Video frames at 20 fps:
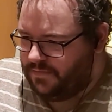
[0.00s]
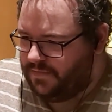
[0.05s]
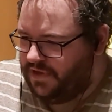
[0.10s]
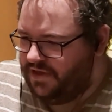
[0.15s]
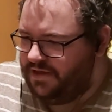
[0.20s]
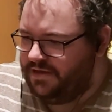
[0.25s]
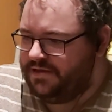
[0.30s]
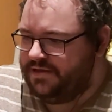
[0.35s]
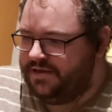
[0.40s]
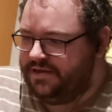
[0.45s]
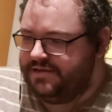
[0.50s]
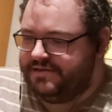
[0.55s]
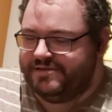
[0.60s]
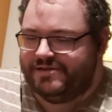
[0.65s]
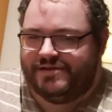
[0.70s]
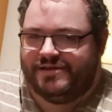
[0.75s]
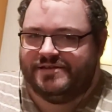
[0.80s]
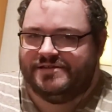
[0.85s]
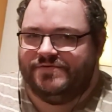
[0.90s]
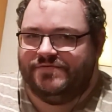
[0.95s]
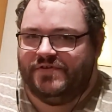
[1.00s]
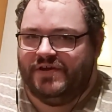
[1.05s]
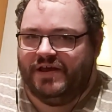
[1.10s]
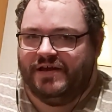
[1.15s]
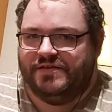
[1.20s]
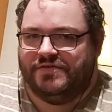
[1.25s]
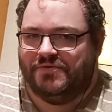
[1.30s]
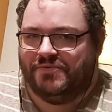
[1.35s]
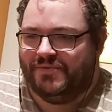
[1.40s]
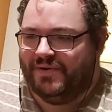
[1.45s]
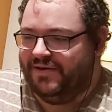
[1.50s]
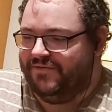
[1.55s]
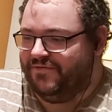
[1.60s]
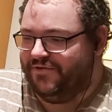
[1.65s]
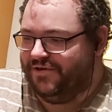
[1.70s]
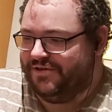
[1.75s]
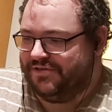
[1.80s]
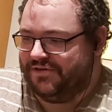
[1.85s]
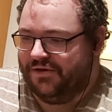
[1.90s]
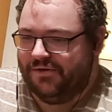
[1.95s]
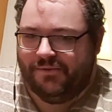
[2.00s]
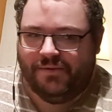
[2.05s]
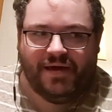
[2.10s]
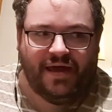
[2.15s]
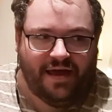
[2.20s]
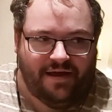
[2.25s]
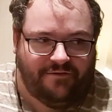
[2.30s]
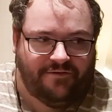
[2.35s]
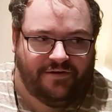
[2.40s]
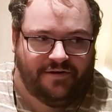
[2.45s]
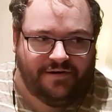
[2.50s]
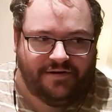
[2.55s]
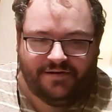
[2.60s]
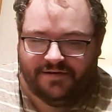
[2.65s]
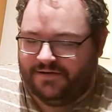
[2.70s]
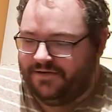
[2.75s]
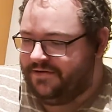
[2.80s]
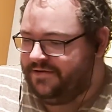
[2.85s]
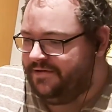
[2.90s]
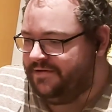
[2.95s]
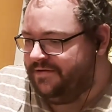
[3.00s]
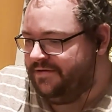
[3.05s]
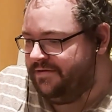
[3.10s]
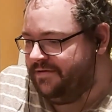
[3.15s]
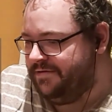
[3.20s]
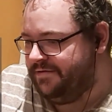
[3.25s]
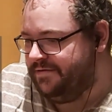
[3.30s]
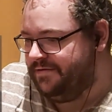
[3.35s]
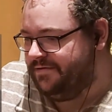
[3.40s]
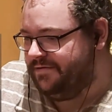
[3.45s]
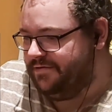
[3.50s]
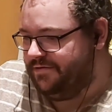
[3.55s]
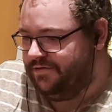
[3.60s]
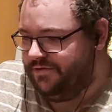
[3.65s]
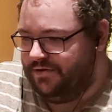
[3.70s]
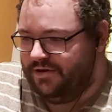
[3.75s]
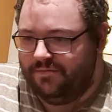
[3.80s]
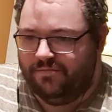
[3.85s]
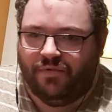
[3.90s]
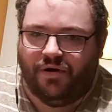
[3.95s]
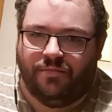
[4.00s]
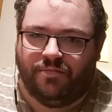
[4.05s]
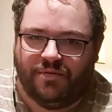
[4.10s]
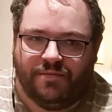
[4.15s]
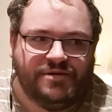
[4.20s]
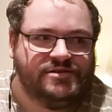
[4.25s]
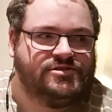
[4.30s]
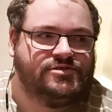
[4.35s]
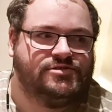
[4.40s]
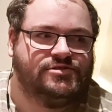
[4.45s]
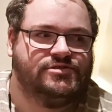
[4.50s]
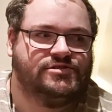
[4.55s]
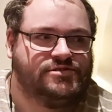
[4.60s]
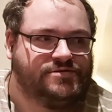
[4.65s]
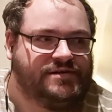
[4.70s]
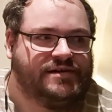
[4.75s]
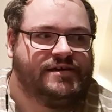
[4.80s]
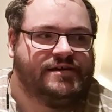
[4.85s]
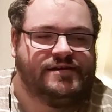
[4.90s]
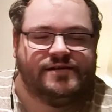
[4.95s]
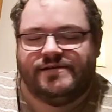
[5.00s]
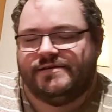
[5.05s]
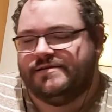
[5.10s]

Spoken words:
It's like as if you had to wait for her to go, Eren, you need my permission to do it.